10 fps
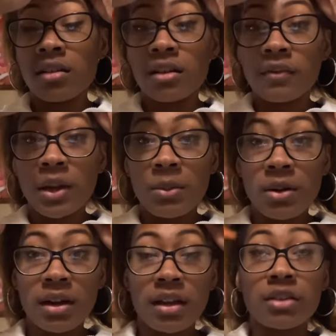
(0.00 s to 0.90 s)
on
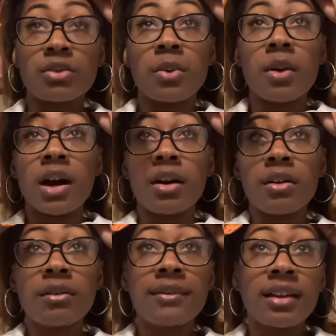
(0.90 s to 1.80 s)
February
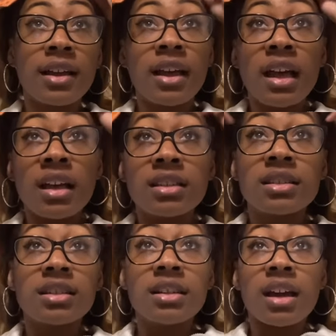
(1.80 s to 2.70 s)
12th.
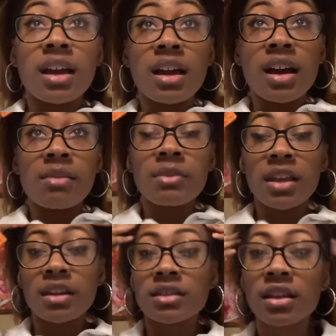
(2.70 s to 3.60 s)
Today, I'm
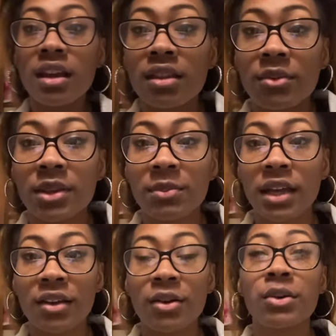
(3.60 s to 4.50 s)
getting together with
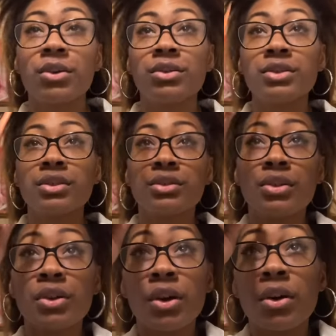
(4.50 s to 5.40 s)
my coach
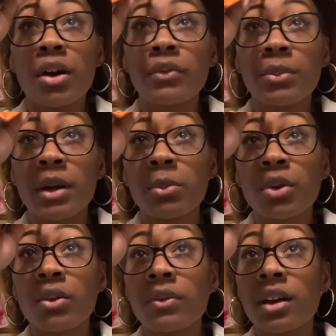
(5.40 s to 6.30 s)
to go over my
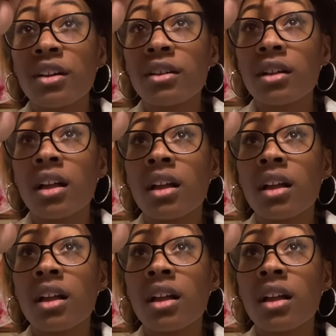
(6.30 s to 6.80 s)
profile